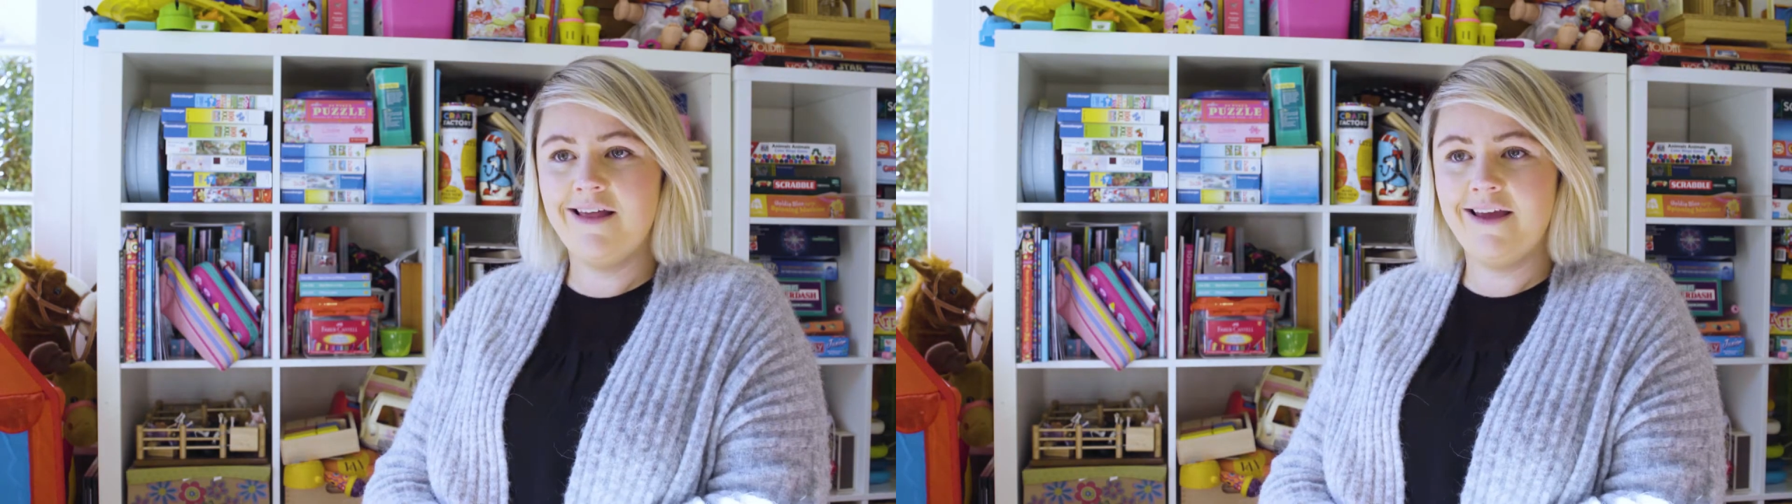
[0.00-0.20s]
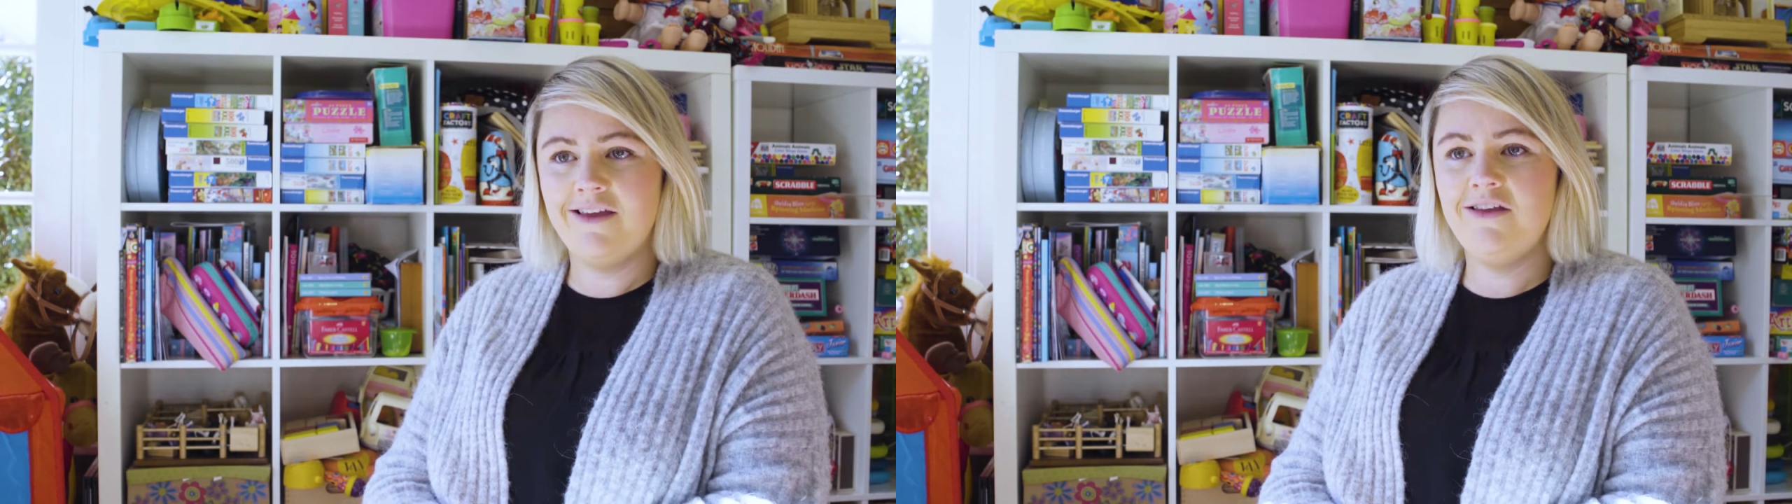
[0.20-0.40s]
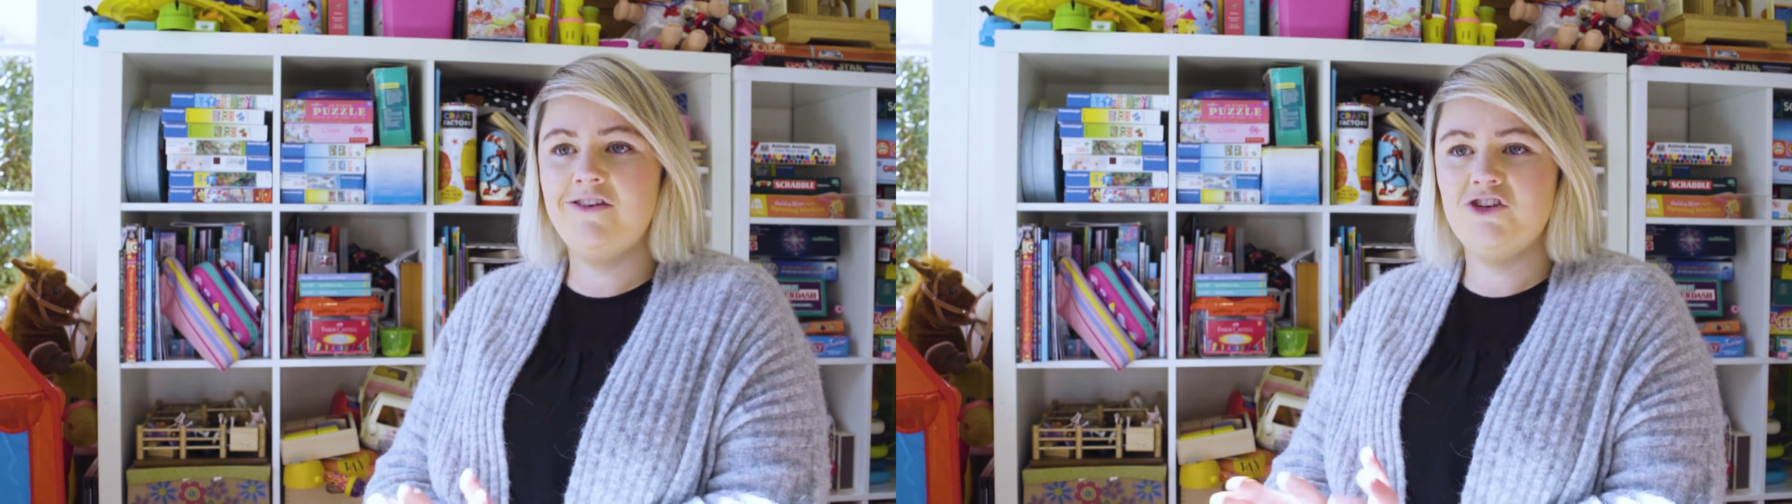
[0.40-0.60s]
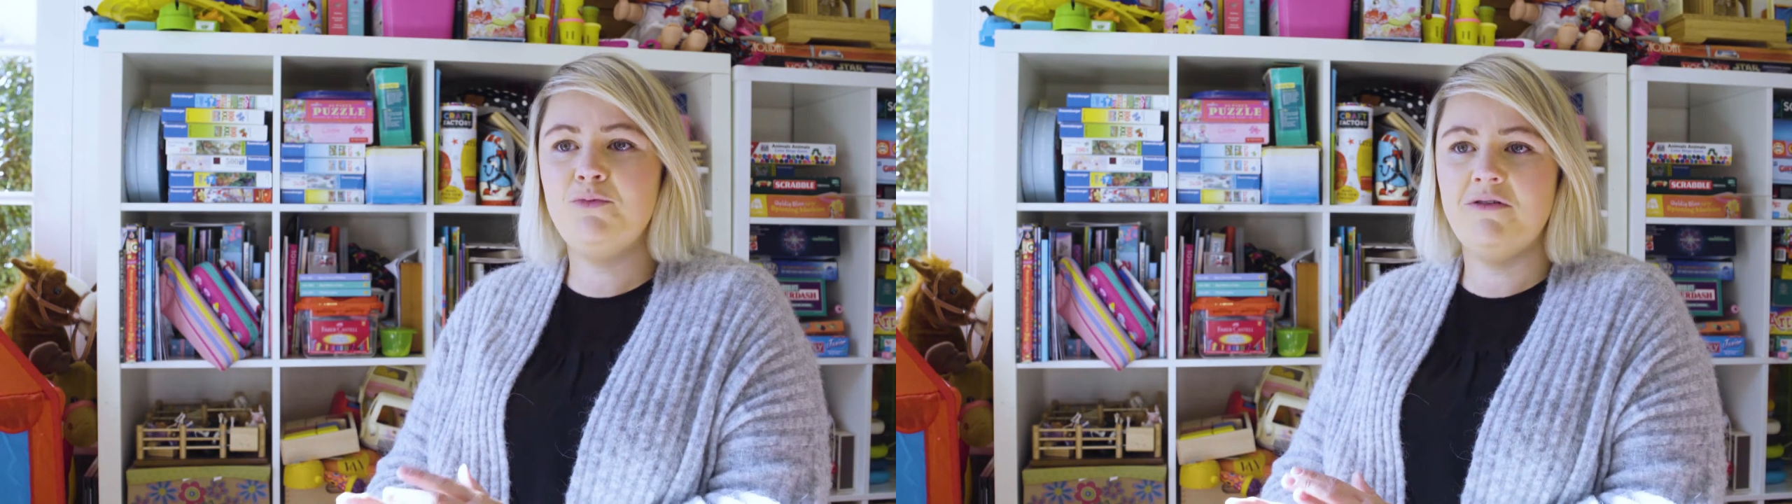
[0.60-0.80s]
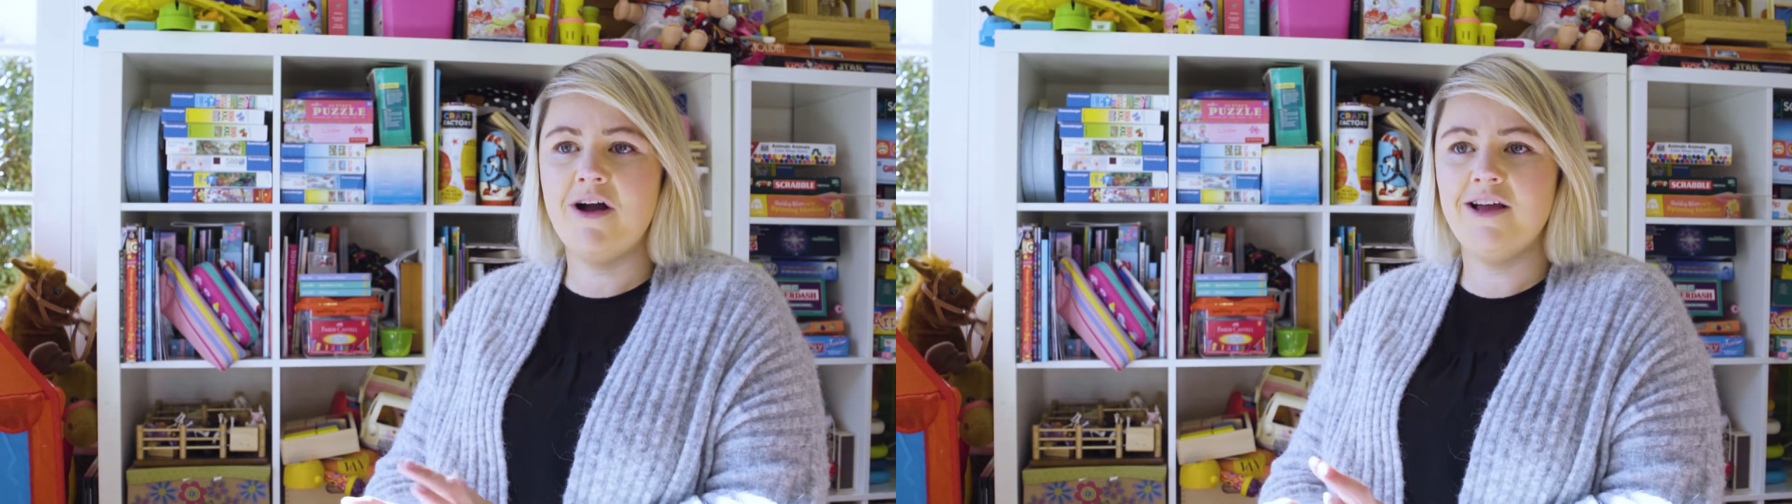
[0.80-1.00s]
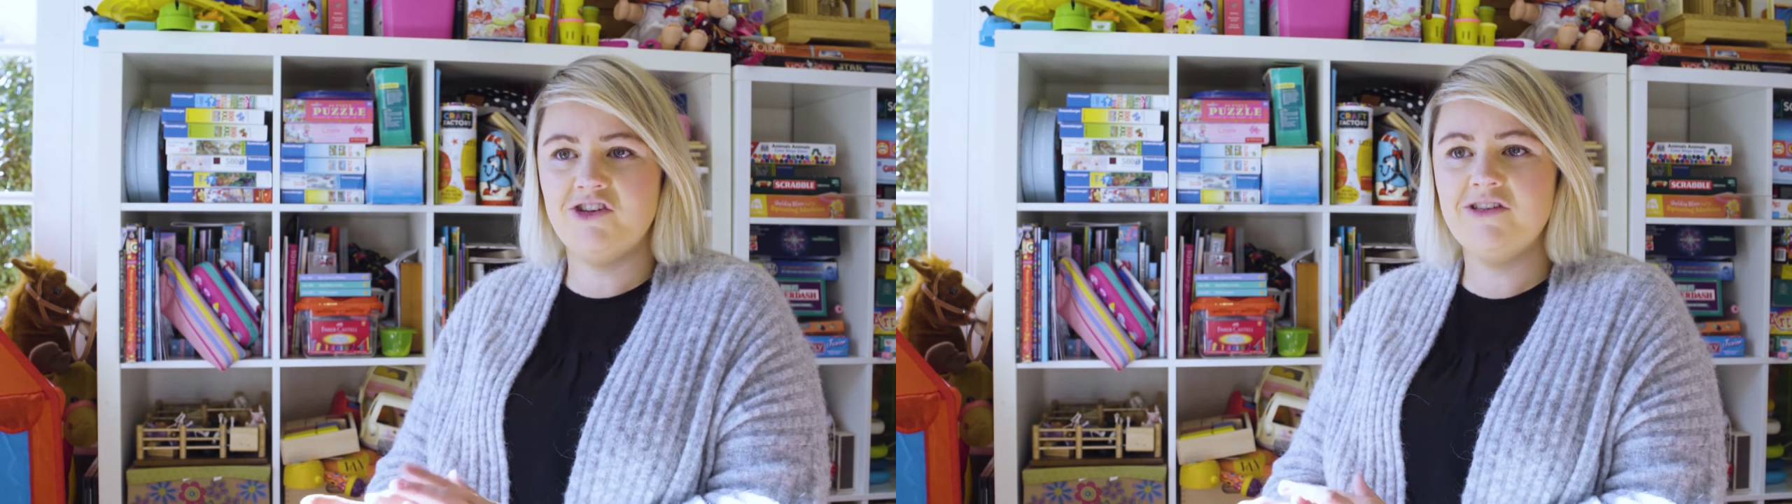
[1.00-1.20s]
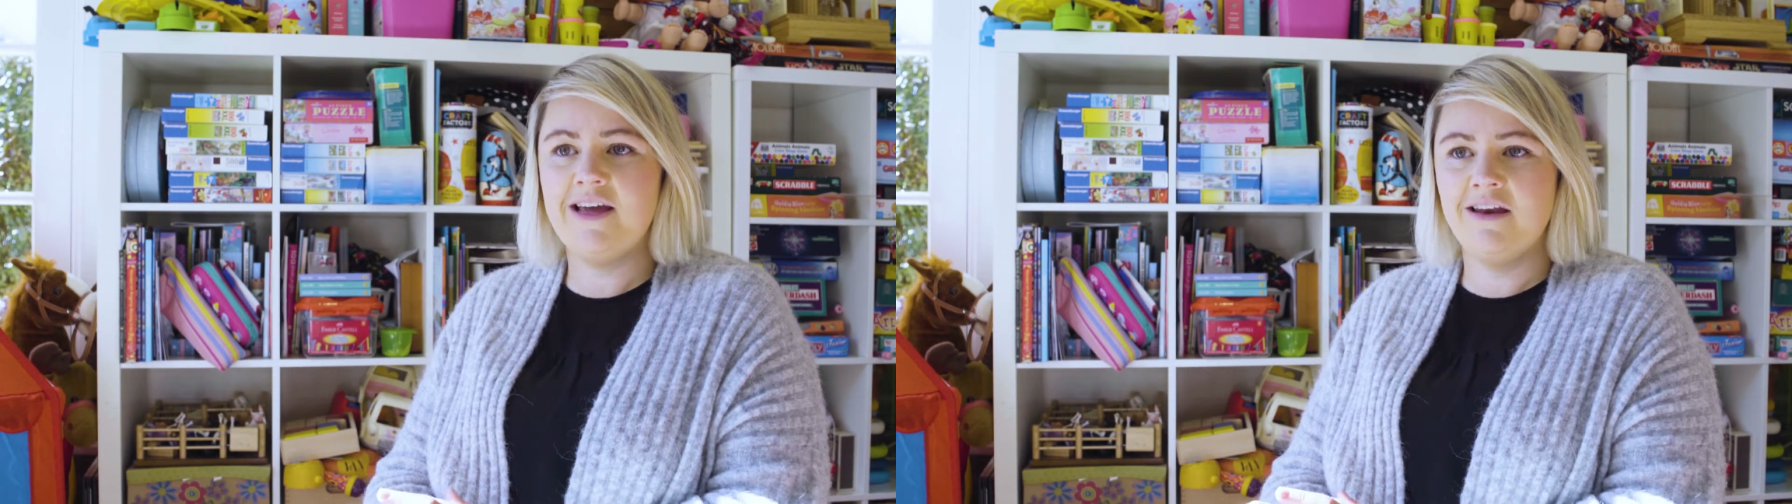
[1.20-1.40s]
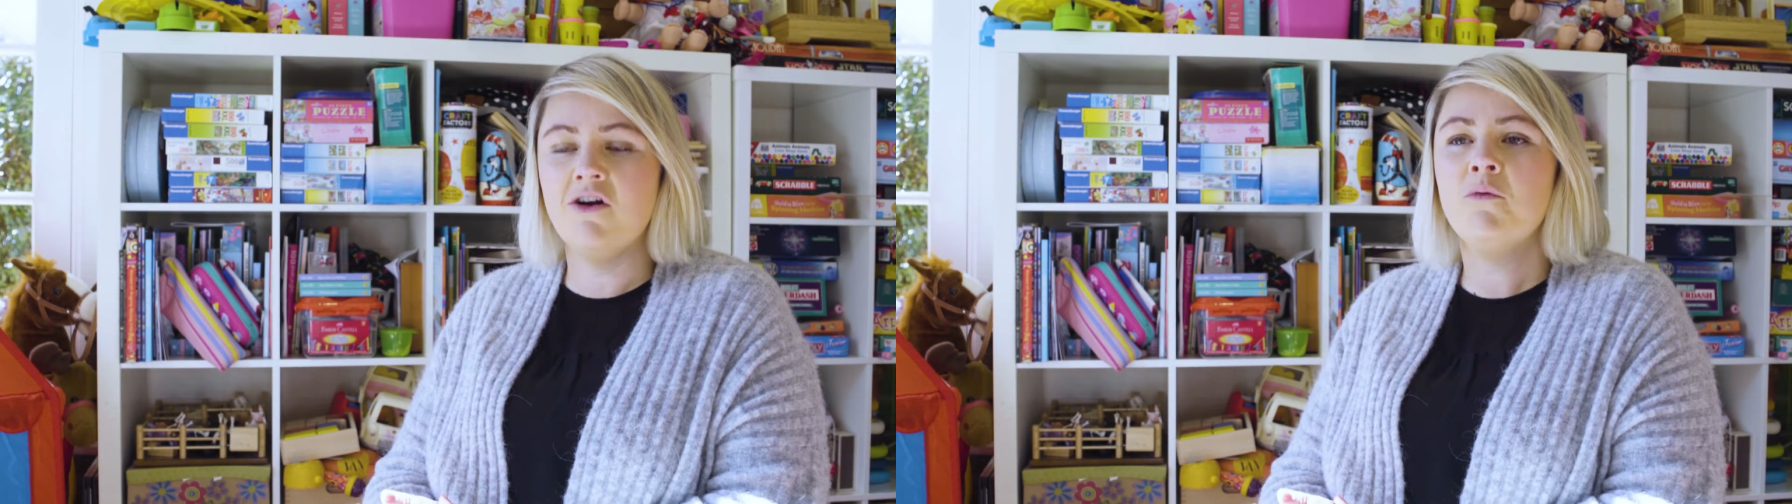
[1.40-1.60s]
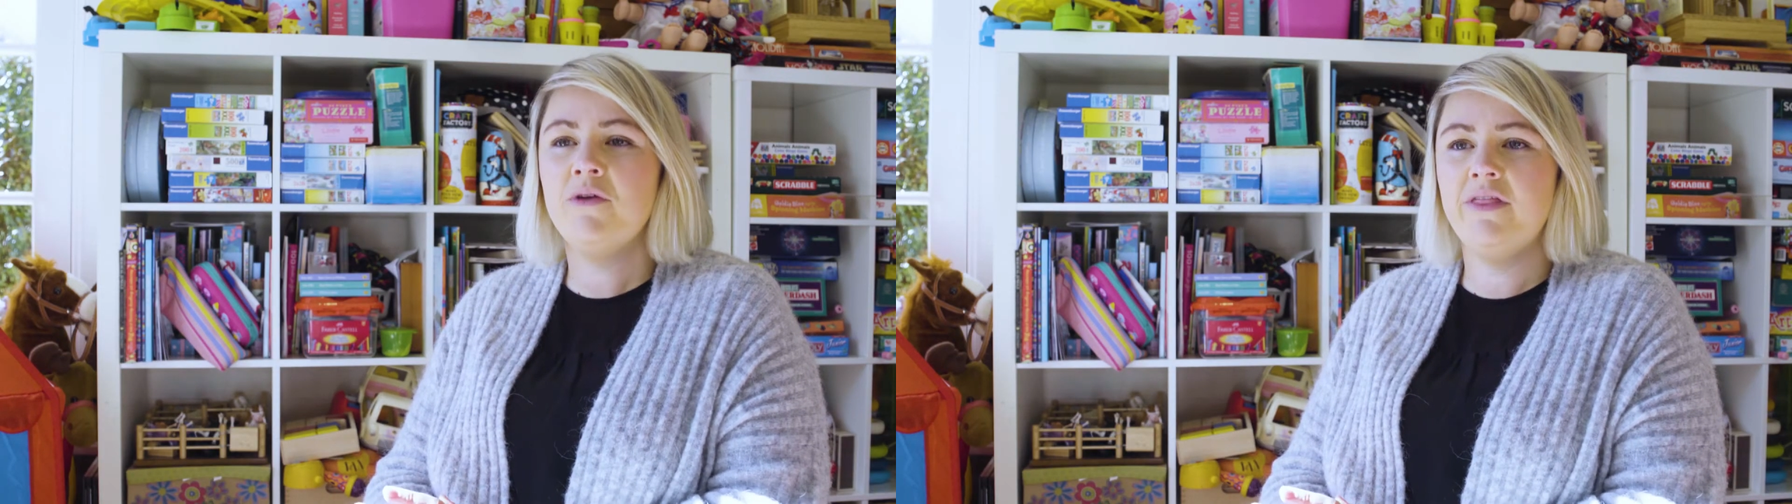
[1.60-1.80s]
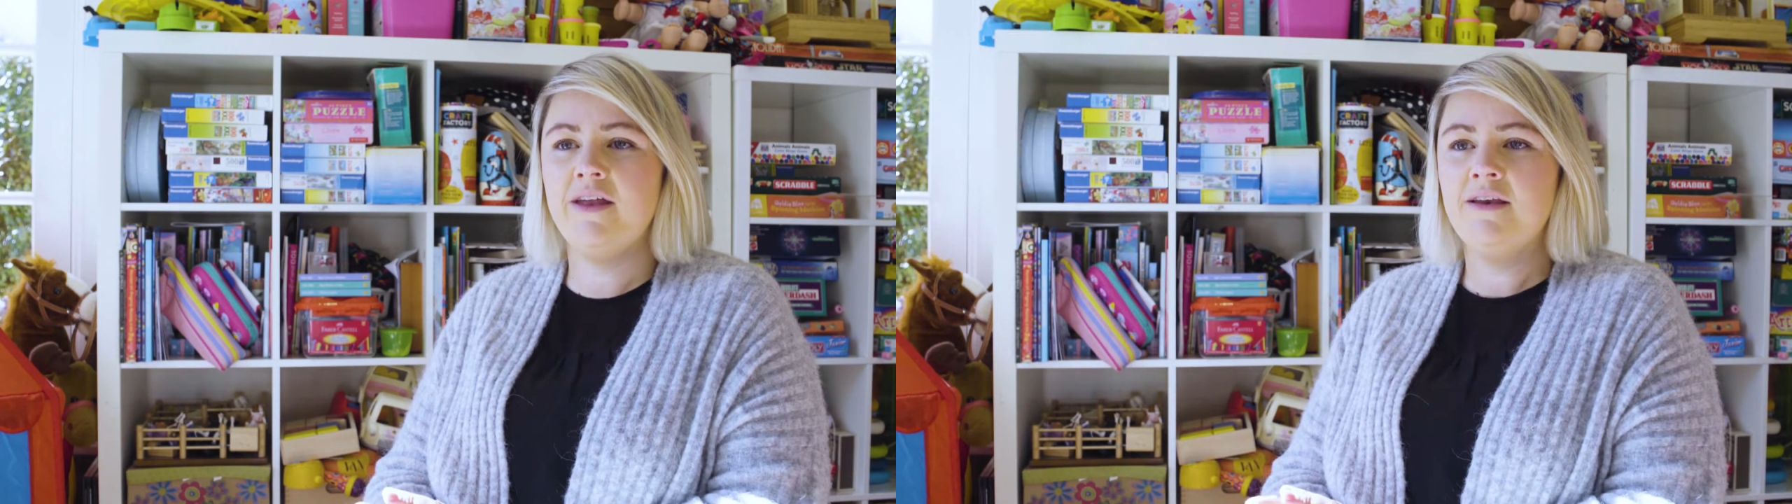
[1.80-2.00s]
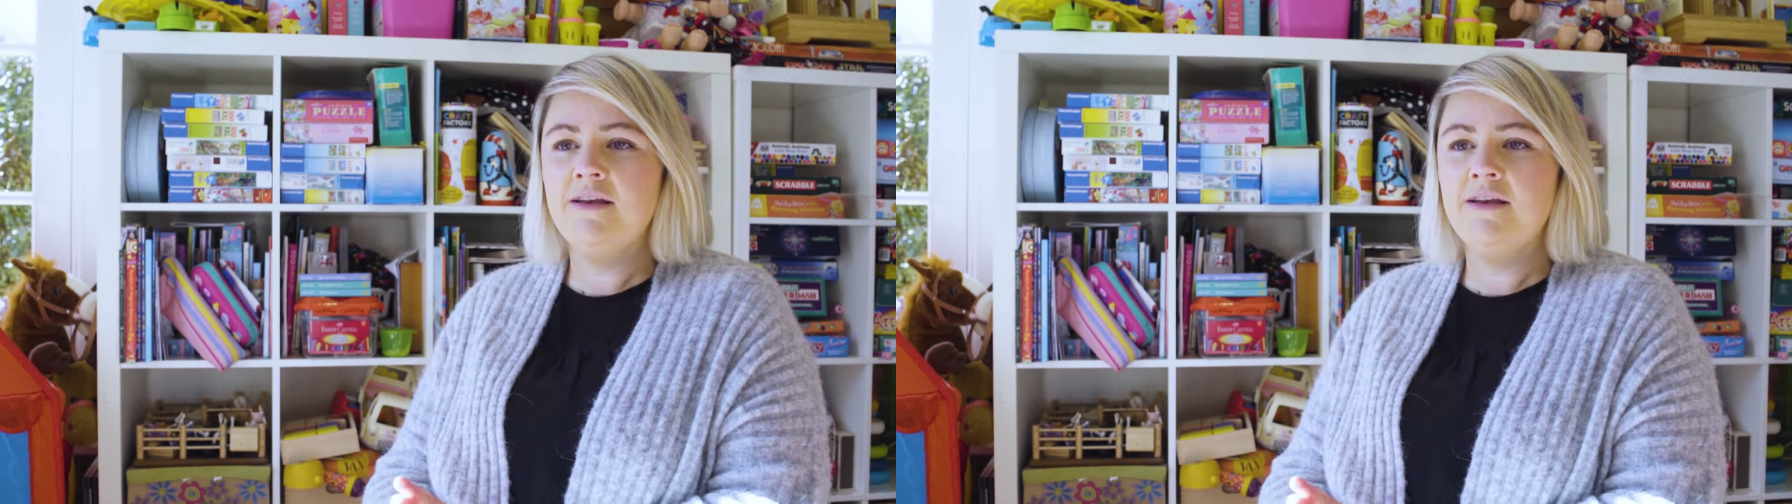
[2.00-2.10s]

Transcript: Like, she'll be right, she's getting on with it.